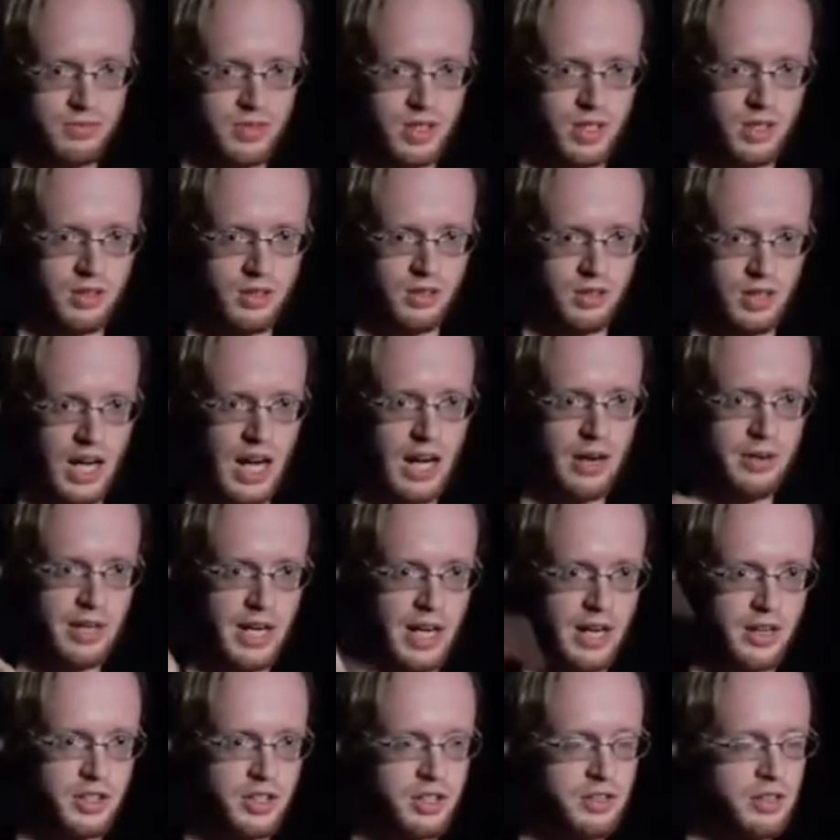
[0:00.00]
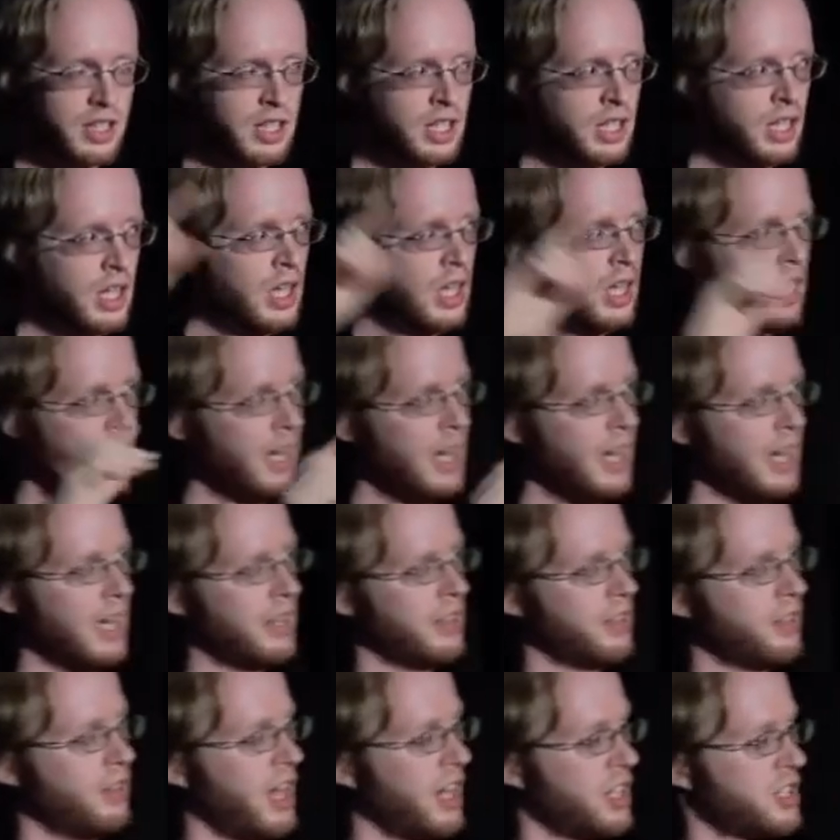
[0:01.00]
you know higher and higher degree, and
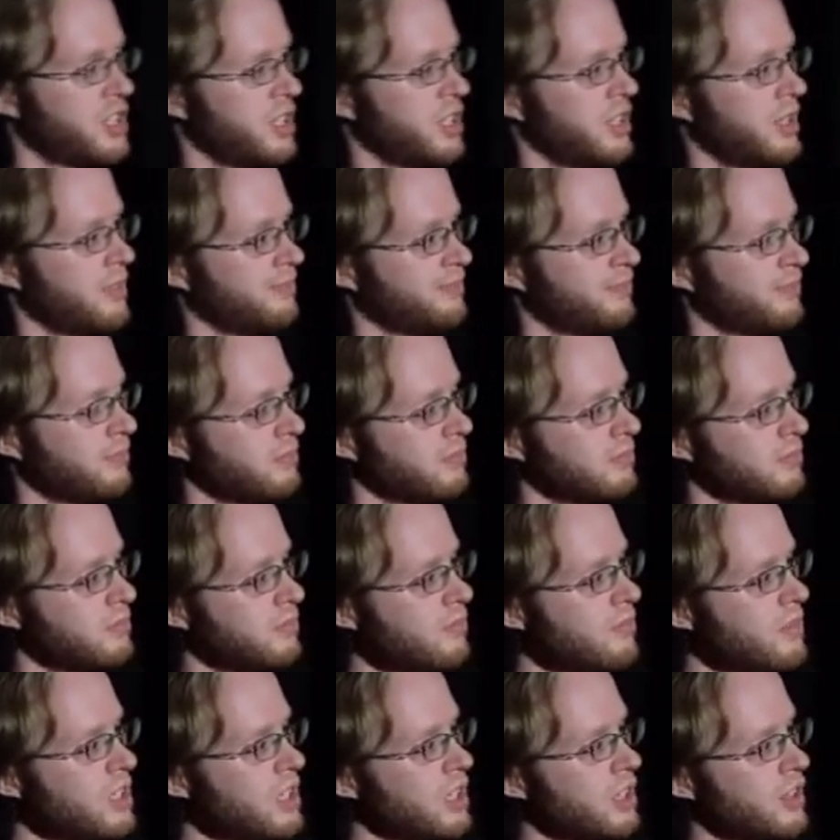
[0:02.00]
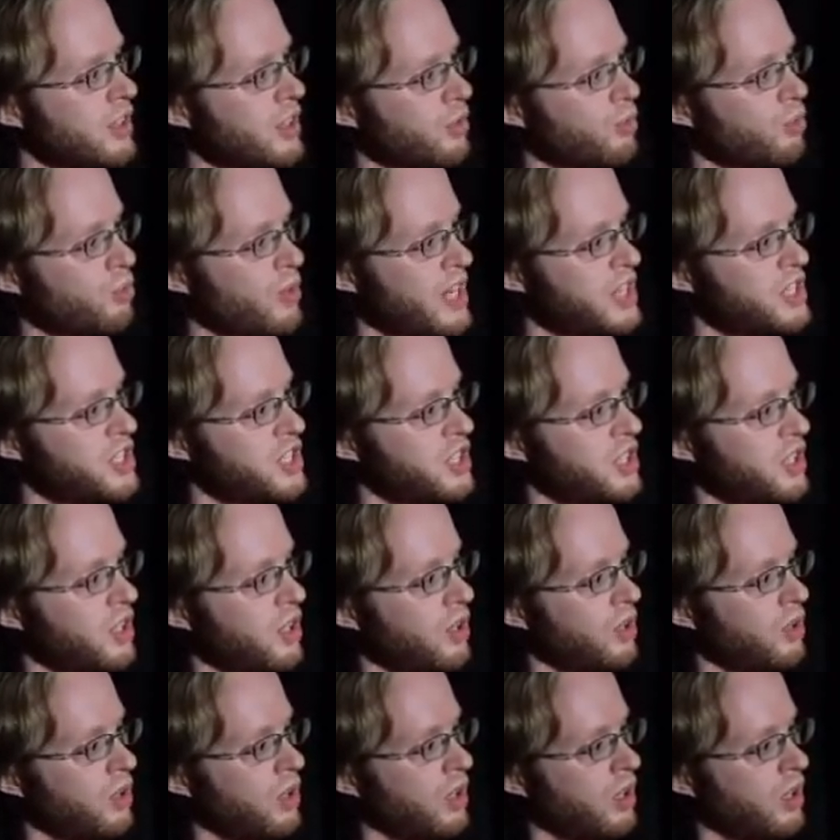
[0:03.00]
they're actually the ratio.